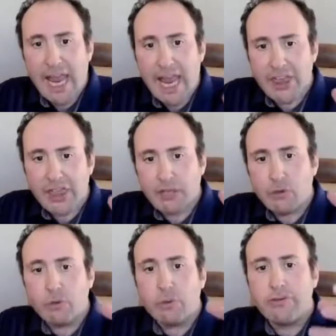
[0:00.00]
and then
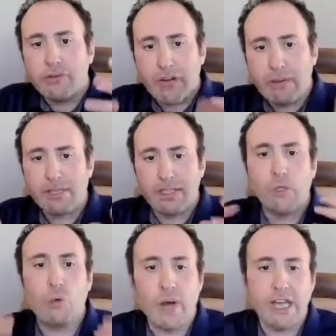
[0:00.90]
you reframe it in
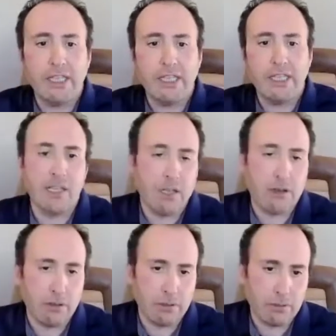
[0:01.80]
a way that it doesn't
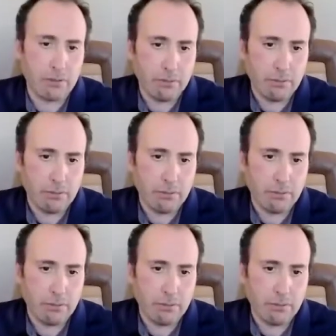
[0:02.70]
hurt you